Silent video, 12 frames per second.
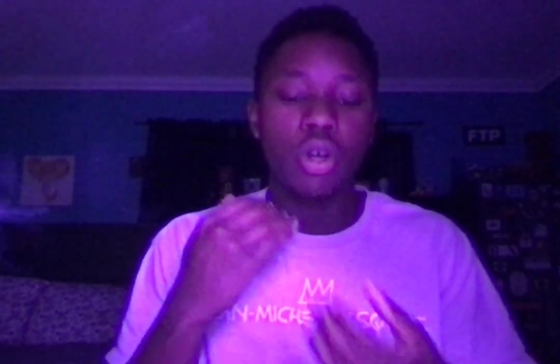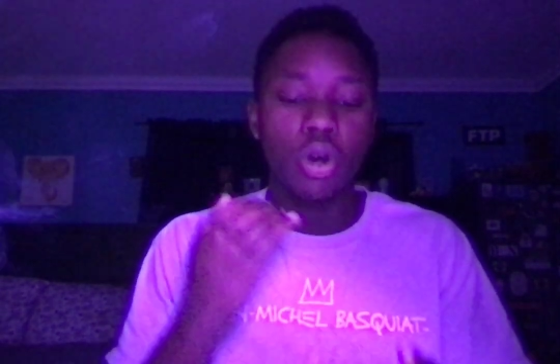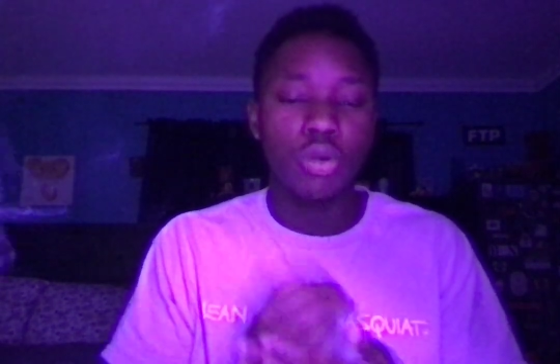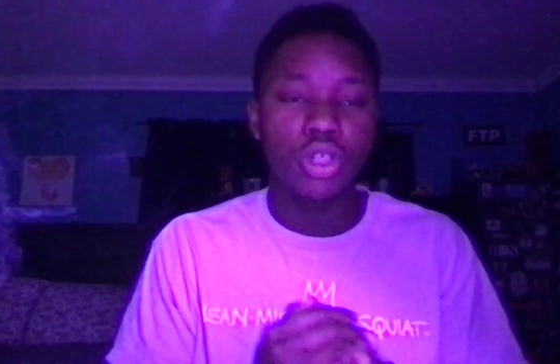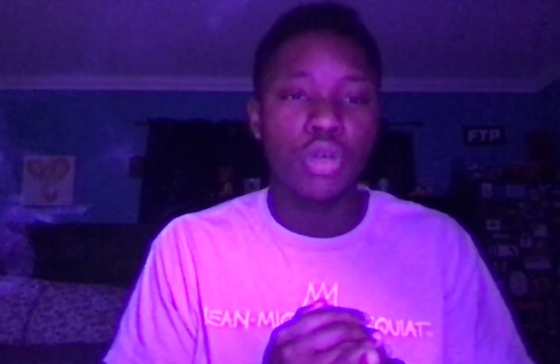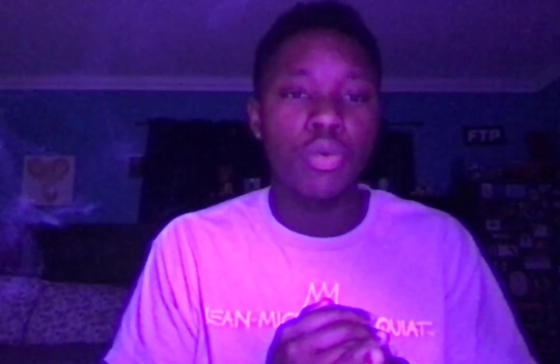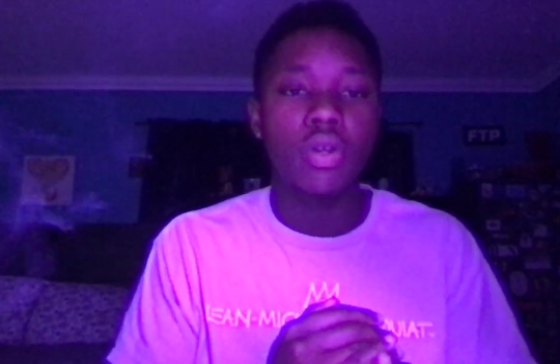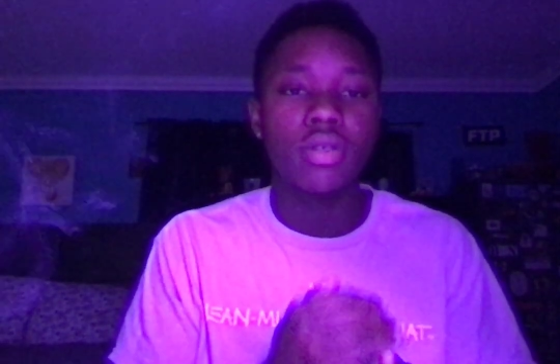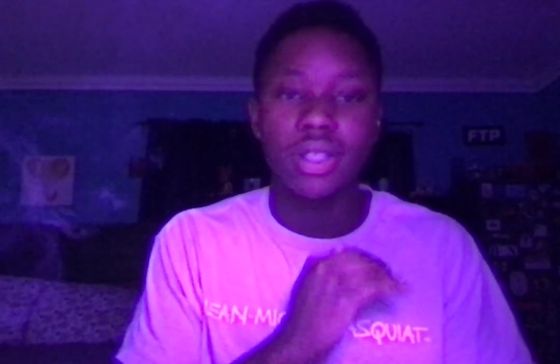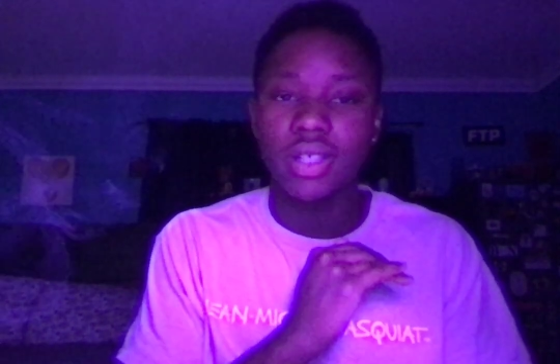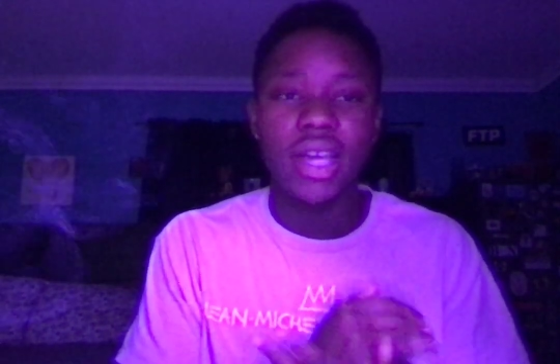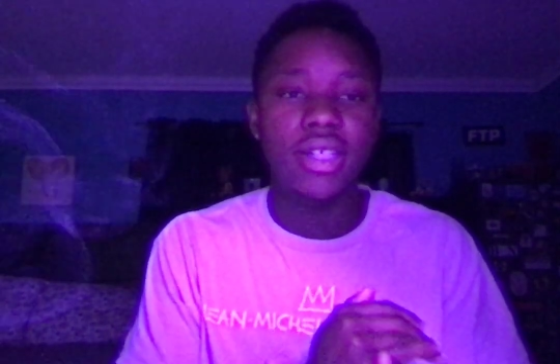OG ones. They
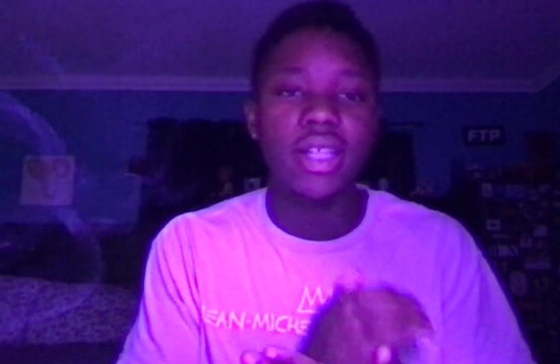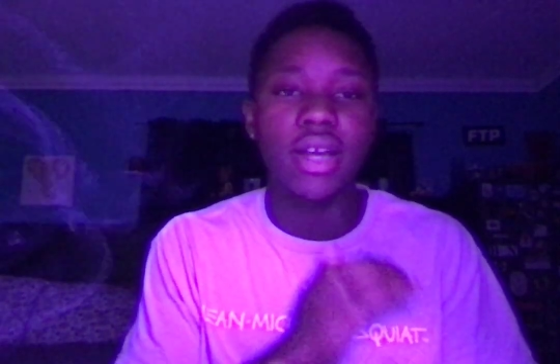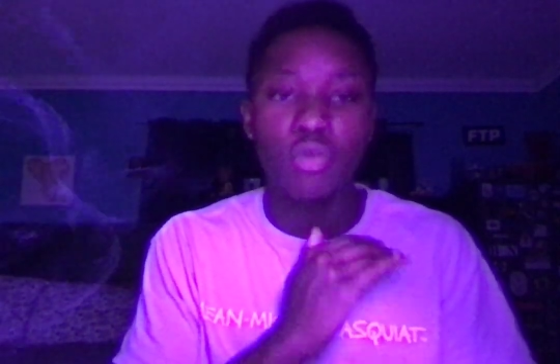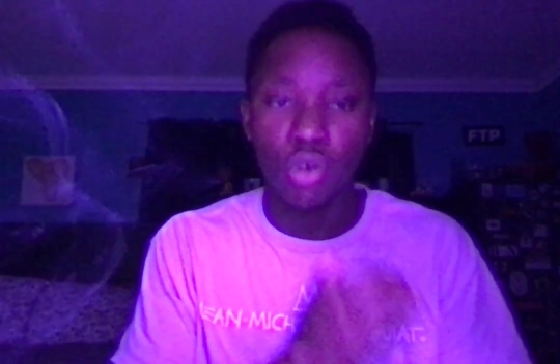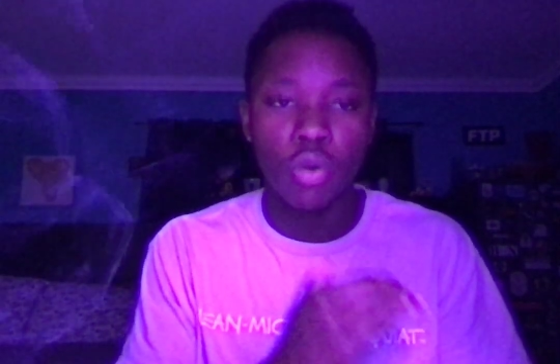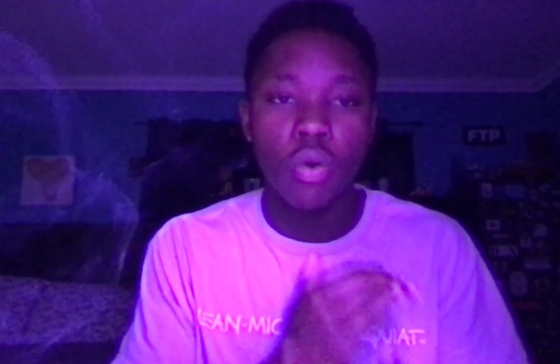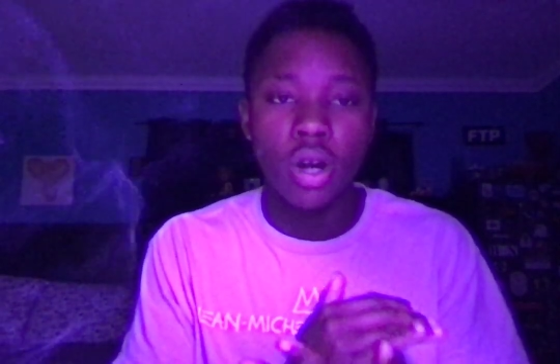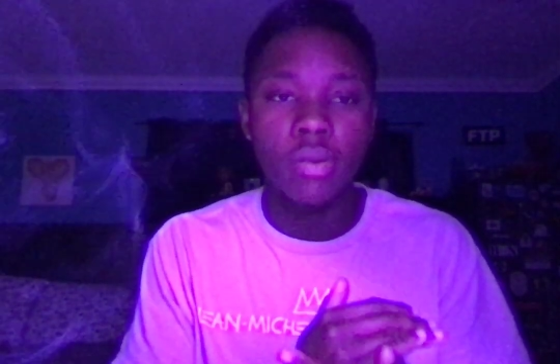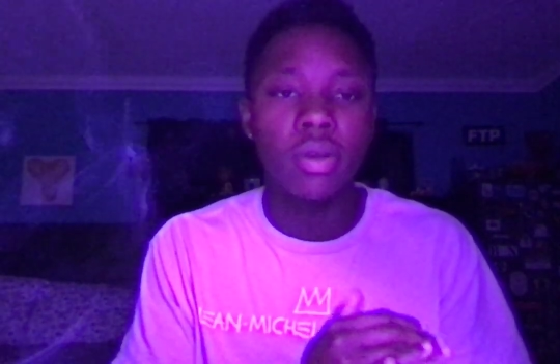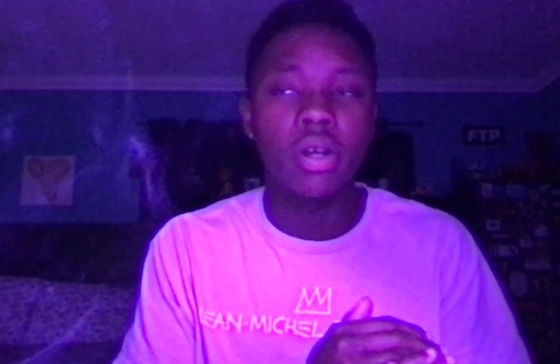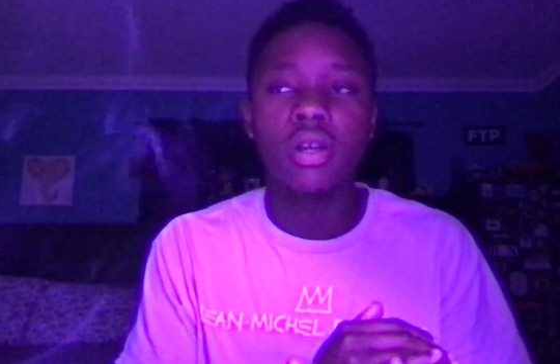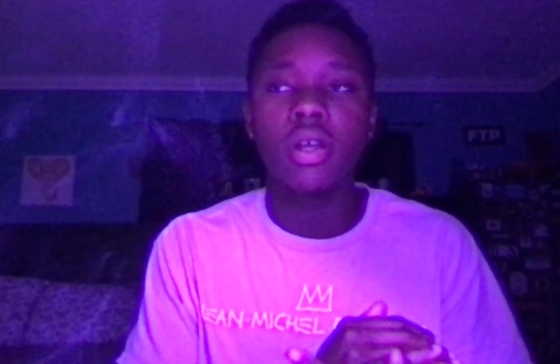taste like real
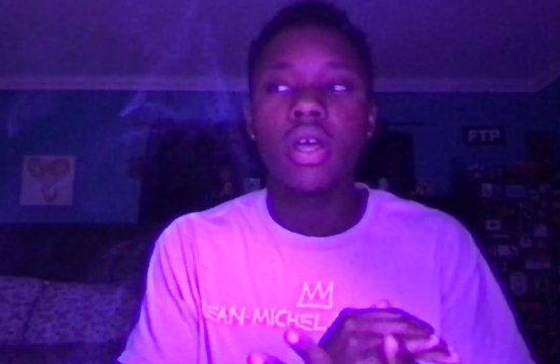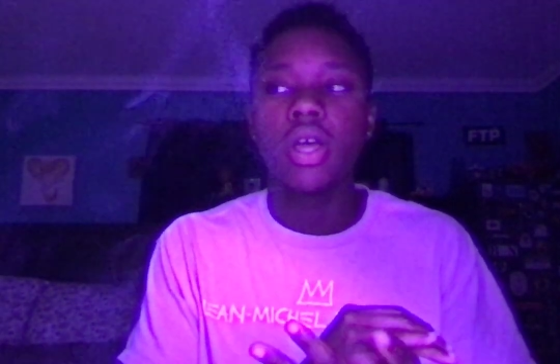watermelon